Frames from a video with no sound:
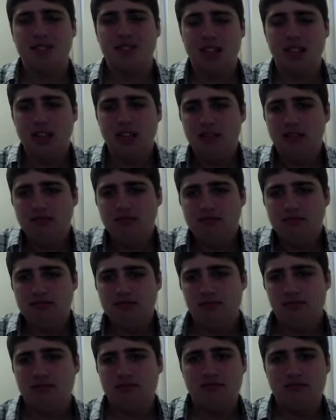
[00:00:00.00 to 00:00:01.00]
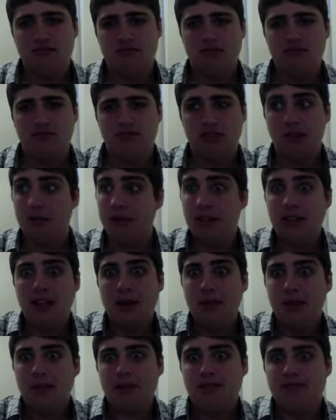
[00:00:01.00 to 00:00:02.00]
That's awesome. You
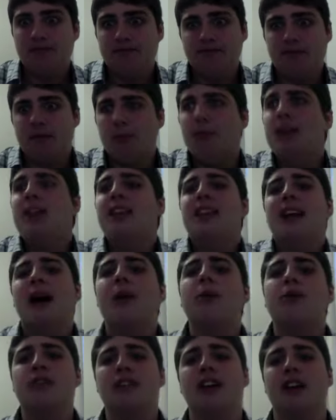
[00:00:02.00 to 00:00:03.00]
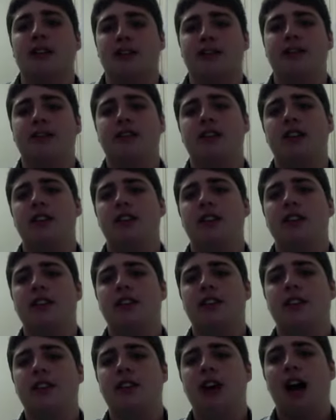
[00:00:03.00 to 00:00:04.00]
know? For me, that was it. For
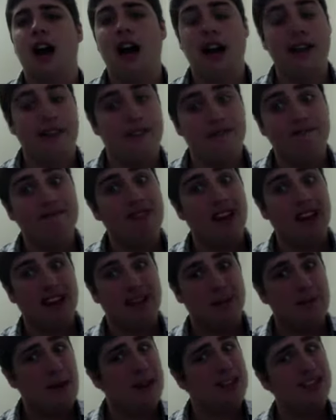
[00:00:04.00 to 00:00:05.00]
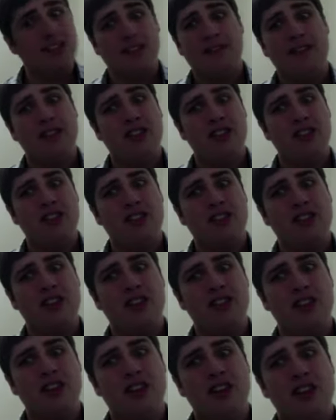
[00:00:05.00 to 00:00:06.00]
me, that was enough. I,
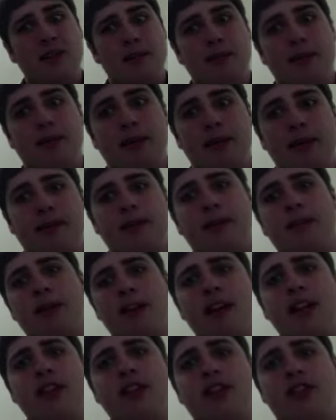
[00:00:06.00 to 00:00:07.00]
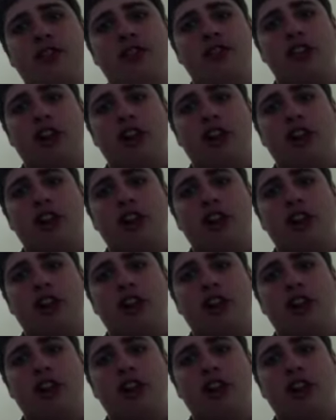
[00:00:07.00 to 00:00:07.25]
I expected the finish,